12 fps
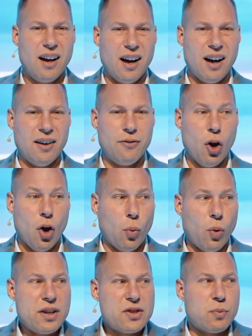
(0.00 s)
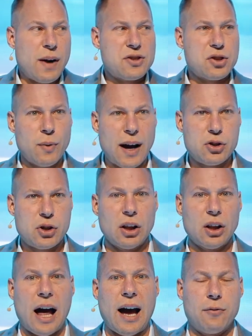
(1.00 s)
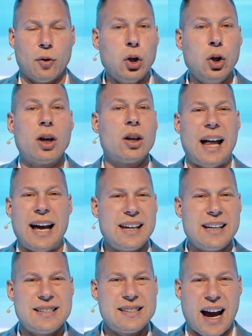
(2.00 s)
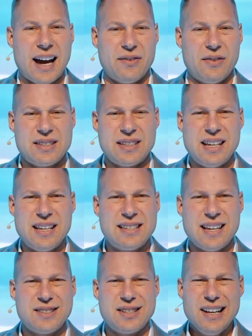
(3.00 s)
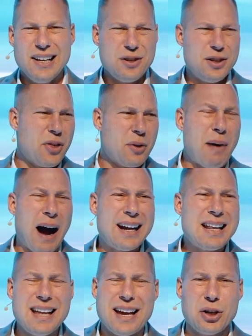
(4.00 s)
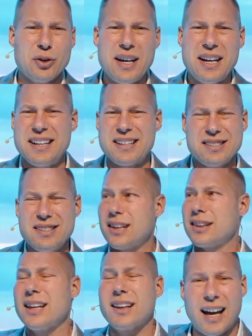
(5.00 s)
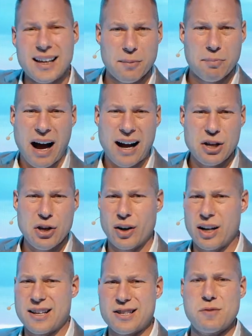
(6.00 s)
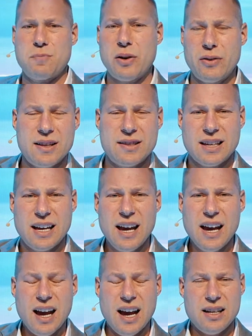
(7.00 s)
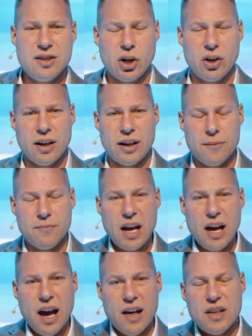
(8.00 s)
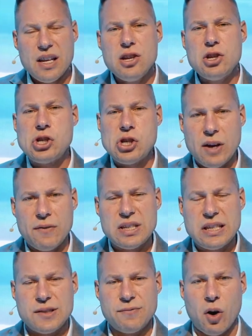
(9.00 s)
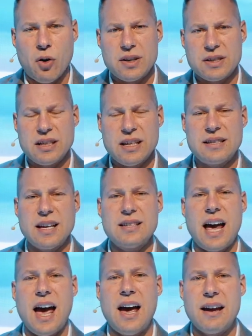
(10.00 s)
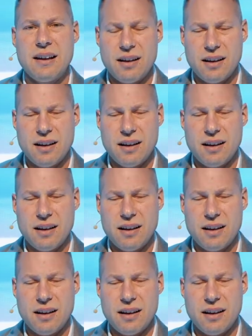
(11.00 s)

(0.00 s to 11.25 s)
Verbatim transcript: of what does resurrection life look like inside of us? And he says, you know, the body that you're in is nothing like the body you're going to experience in eternity. And then he shifts his focus and he says, hey,